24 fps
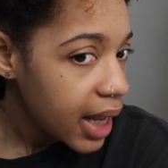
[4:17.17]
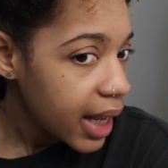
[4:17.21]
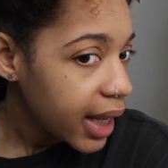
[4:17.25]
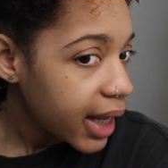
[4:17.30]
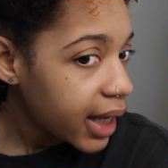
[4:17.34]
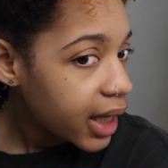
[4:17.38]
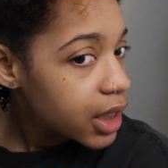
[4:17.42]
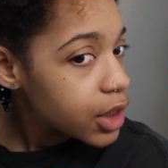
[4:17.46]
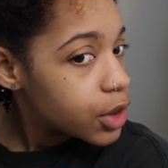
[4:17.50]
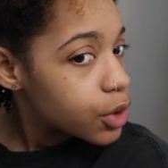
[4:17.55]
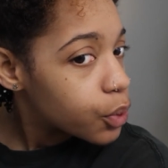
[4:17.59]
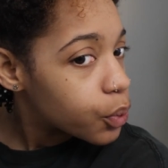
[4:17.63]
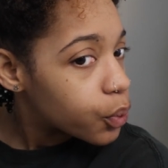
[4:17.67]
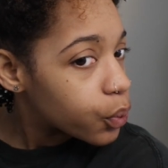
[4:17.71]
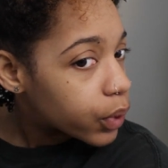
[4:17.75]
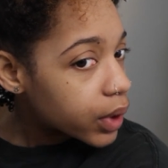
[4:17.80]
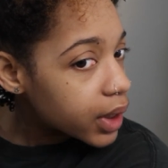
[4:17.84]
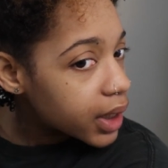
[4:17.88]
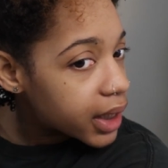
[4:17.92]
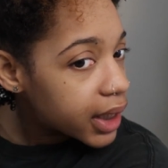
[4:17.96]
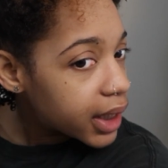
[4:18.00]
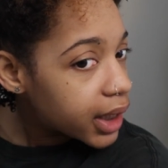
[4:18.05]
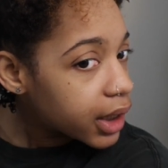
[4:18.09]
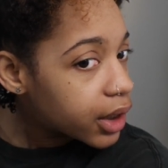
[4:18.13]
It's
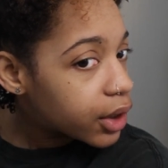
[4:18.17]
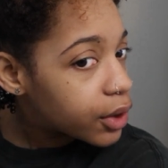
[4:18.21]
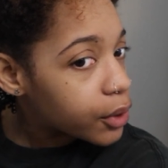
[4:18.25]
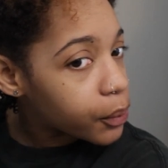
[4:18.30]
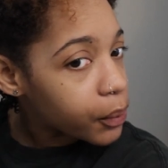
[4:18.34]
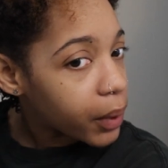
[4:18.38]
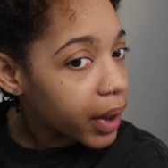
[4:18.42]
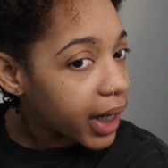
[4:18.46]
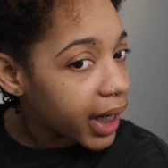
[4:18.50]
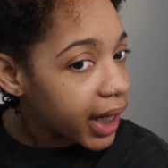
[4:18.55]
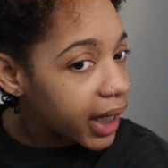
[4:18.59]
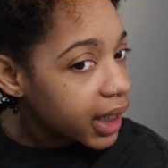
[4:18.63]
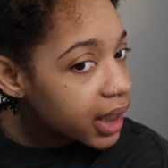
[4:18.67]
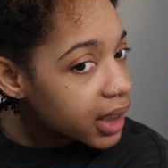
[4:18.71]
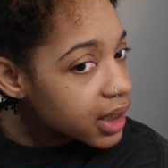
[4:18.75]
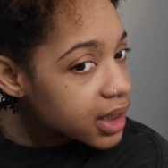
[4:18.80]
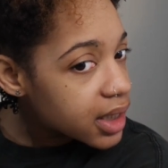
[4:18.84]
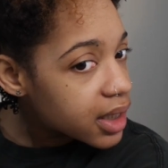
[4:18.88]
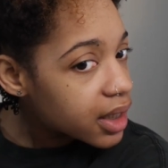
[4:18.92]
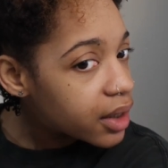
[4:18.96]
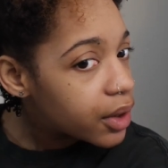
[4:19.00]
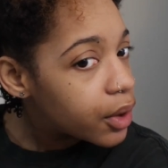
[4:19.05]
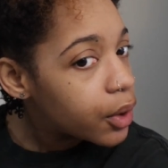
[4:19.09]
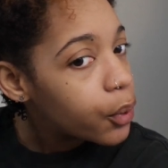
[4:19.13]
really great
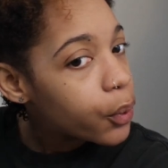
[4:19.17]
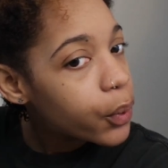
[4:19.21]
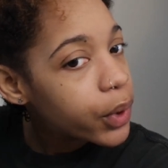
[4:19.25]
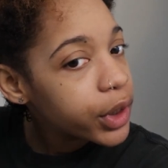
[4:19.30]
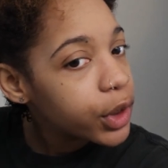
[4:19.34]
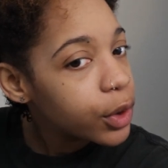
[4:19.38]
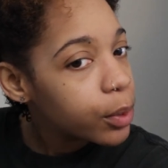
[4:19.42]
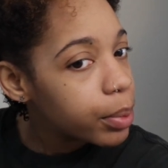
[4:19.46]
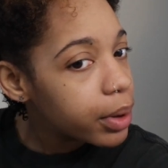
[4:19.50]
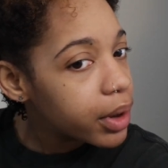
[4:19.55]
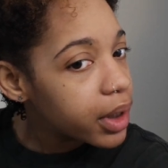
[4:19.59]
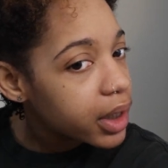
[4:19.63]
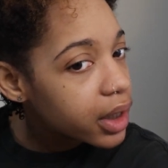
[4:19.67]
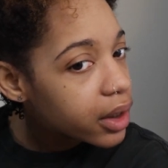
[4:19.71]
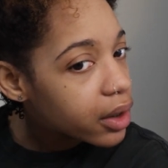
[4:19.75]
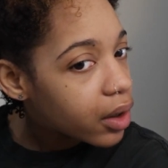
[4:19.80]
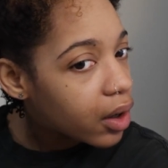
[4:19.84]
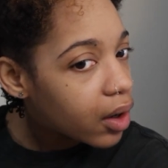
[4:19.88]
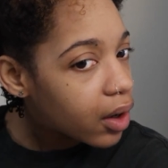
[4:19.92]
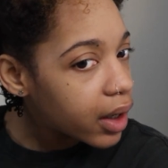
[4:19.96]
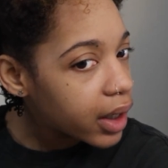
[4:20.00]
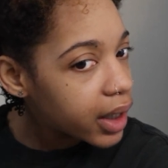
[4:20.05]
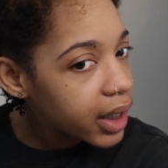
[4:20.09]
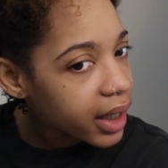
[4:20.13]
when you put it
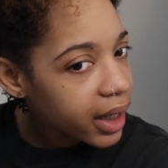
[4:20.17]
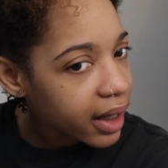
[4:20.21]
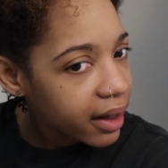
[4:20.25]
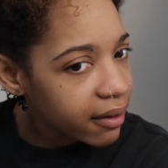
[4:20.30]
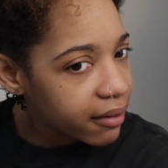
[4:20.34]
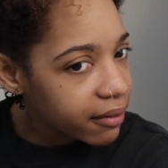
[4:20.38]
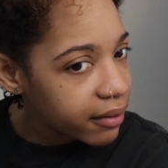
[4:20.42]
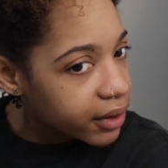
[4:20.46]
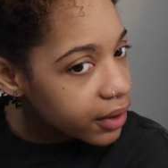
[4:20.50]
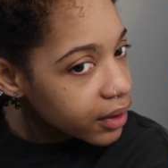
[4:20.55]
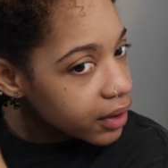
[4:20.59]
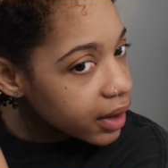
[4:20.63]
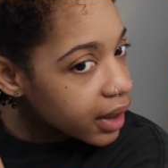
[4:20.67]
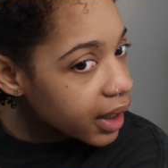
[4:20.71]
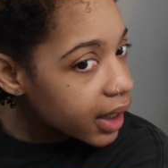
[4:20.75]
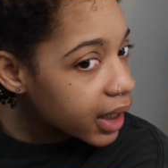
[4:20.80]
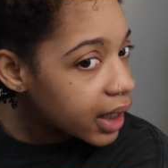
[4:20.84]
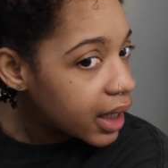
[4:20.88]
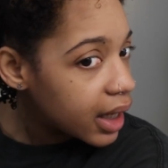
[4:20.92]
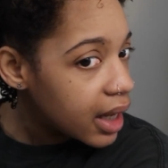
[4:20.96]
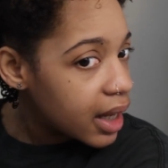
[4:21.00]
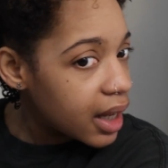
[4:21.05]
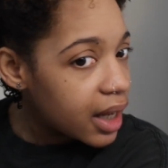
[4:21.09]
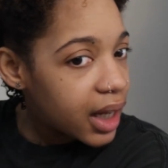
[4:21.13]
on, and I feel like
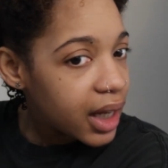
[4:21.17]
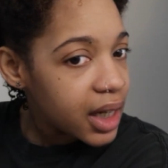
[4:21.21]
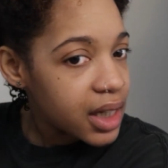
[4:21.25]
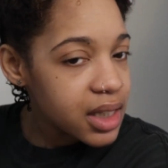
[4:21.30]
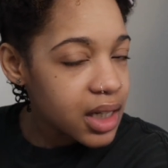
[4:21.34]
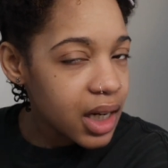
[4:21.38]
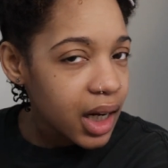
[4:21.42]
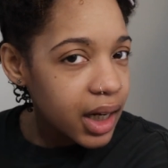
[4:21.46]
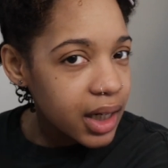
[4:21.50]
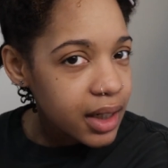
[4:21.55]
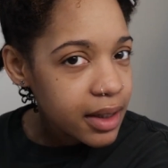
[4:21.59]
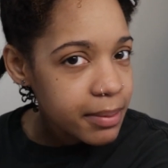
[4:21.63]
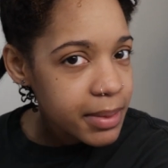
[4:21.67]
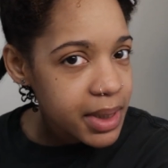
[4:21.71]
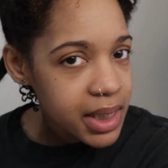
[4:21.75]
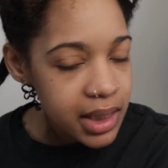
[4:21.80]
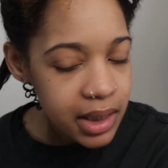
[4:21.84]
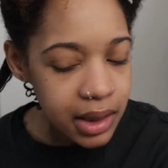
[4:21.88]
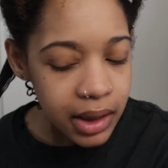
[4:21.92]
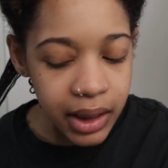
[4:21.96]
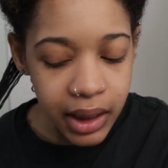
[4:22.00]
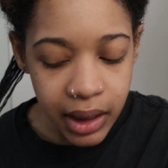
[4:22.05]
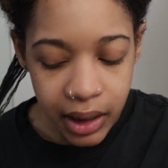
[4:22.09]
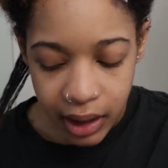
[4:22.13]
it's kind of
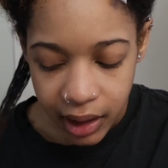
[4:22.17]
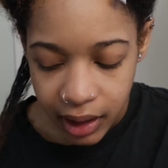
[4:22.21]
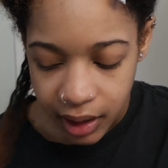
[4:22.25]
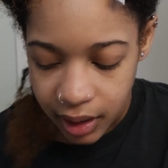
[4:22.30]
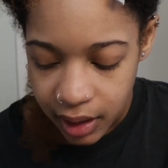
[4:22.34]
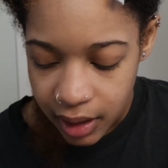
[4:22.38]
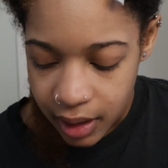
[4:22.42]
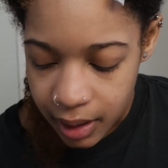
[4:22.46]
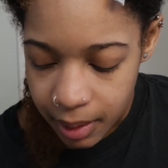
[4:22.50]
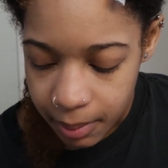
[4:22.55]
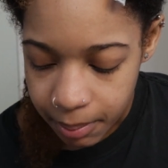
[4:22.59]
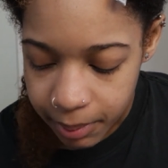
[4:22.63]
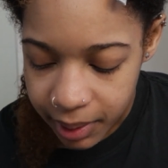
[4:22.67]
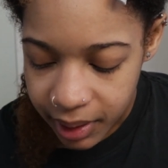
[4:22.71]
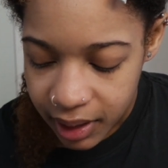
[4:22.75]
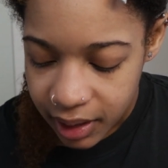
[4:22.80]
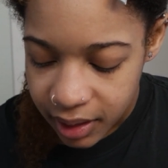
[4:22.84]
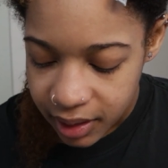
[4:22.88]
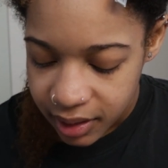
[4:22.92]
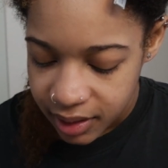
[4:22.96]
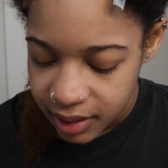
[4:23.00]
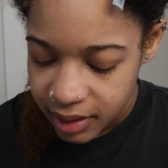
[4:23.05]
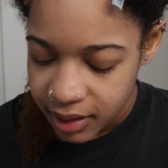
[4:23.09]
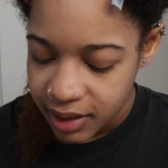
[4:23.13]
misleading
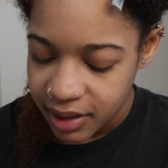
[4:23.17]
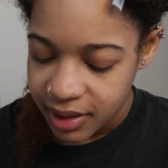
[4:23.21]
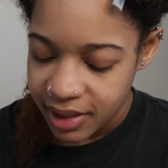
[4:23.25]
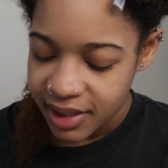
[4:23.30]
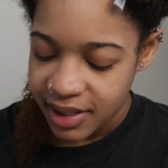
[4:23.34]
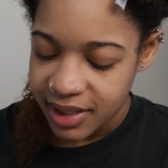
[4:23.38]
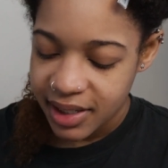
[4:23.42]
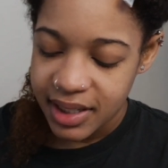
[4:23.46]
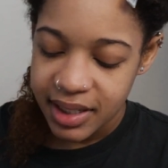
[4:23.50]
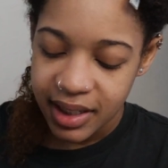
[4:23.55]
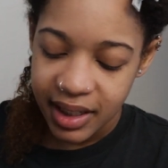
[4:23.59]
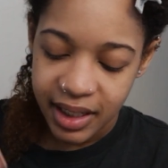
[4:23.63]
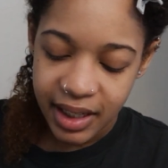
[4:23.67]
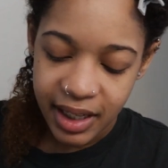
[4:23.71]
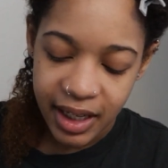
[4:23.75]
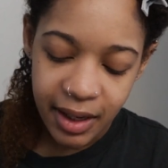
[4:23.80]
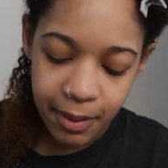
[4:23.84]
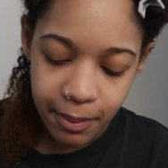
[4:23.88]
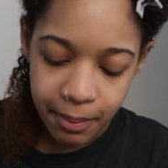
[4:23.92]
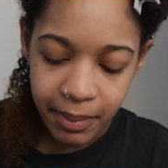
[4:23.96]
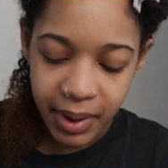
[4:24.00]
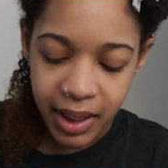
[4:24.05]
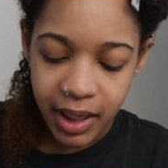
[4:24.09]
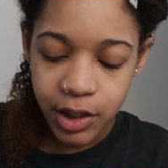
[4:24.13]
because
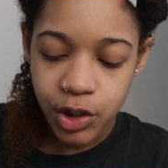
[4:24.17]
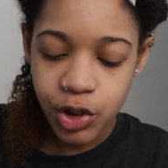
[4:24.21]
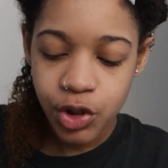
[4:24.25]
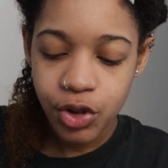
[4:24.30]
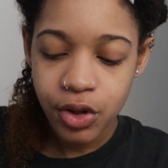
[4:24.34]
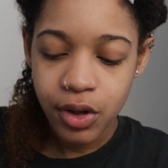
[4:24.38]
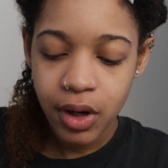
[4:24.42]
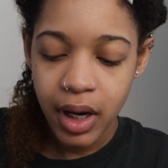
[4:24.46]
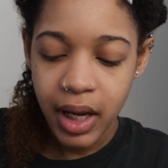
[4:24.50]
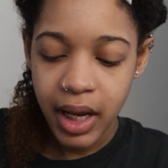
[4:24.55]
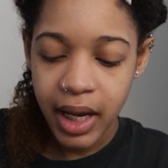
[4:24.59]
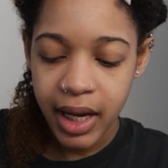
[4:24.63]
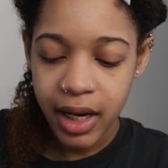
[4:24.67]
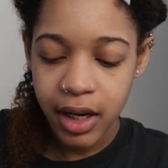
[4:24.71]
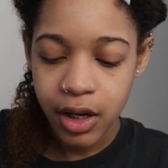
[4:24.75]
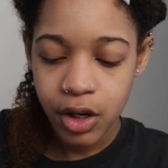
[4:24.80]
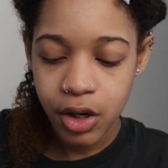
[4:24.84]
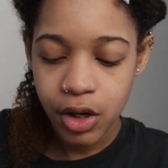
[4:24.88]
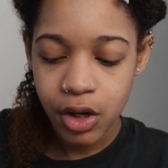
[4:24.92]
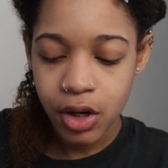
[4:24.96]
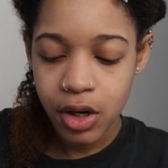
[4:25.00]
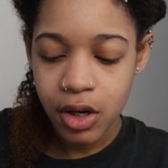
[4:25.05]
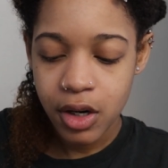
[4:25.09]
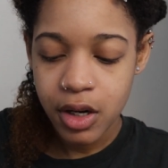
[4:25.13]
it makes your
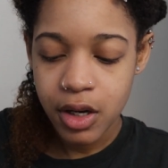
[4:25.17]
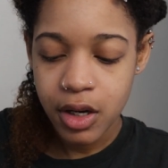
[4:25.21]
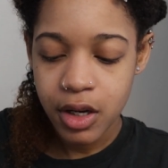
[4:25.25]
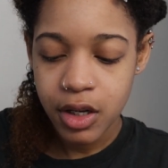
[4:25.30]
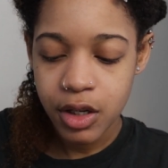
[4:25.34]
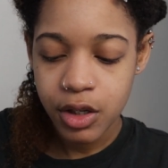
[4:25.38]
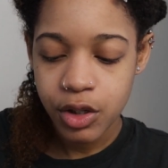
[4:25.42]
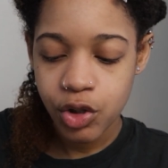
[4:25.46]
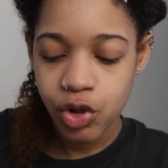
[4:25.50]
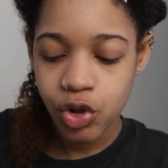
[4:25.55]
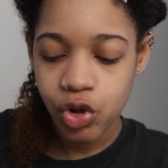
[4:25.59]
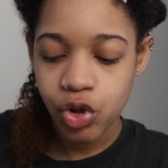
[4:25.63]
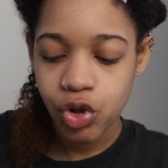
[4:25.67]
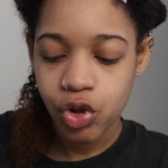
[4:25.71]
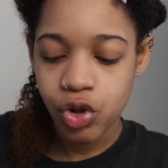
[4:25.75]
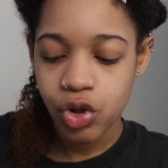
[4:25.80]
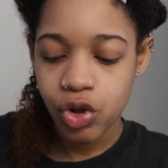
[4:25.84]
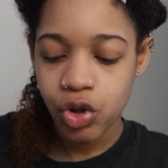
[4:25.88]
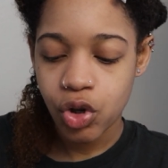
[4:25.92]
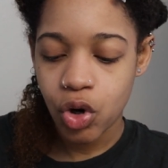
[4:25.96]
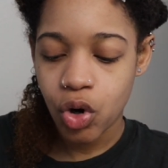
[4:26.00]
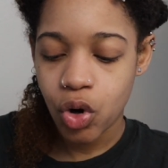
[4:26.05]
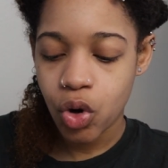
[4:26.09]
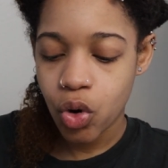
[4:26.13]
hair
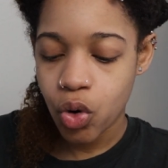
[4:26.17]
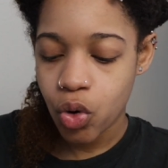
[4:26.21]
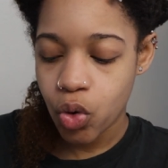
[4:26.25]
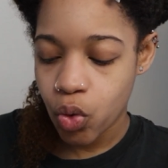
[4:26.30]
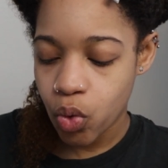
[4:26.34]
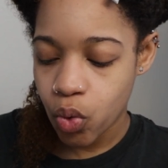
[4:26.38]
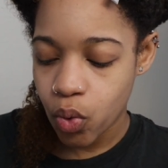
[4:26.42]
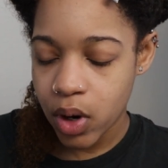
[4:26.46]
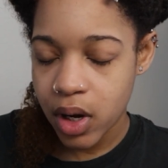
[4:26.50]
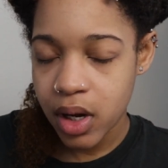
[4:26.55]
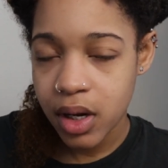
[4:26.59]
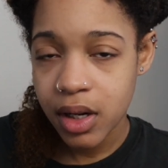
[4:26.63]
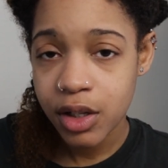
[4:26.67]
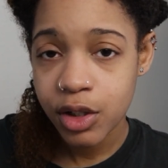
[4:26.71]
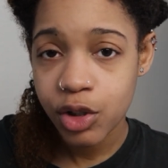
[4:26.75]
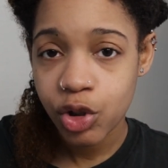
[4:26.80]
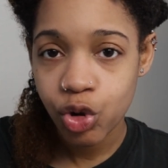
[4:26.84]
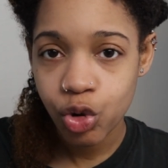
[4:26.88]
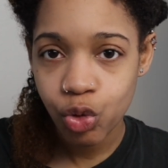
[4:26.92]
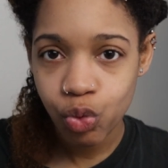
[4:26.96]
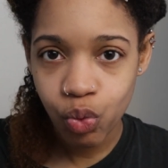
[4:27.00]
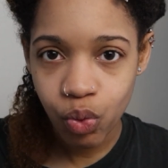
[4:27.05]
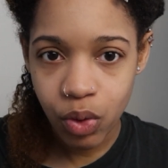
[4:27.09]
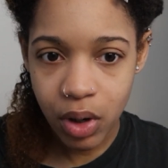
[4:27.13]
so
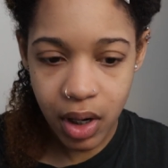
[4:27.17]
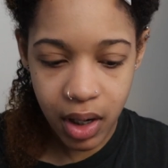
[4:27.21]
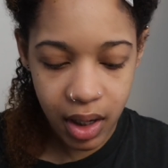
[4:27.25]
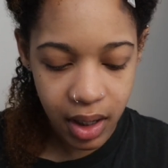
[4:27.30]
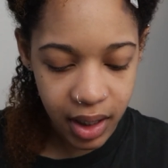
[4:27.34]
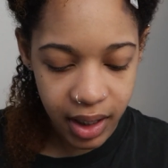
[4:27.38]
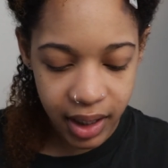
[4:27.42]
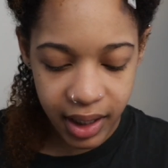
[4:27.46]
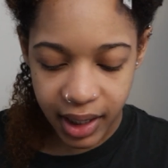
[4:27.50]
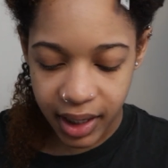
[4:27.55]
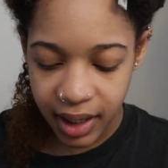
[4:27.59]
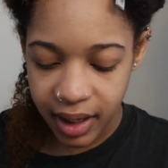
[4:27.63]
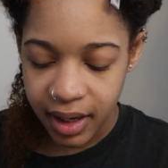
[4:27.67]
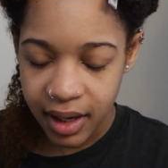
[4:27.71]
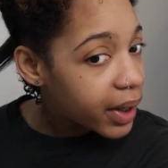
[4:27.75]
dry.